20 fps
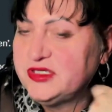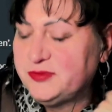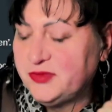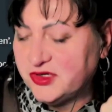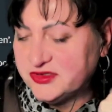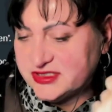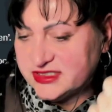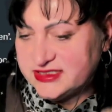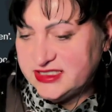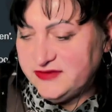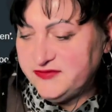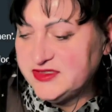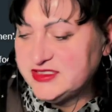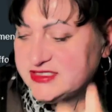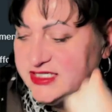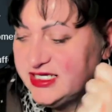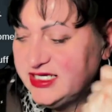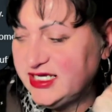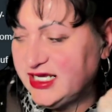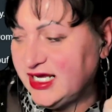
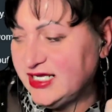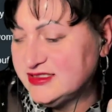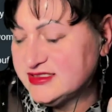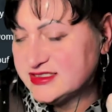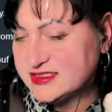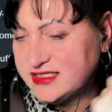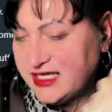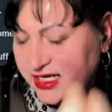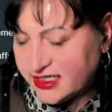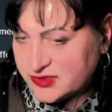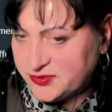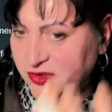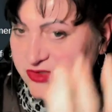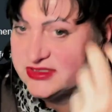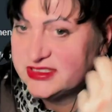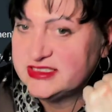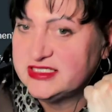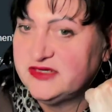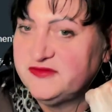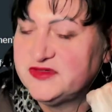positivity and sex
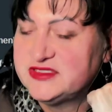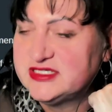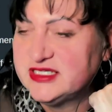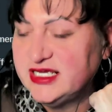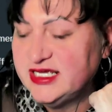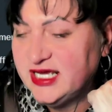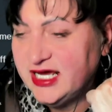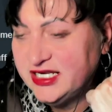positivity,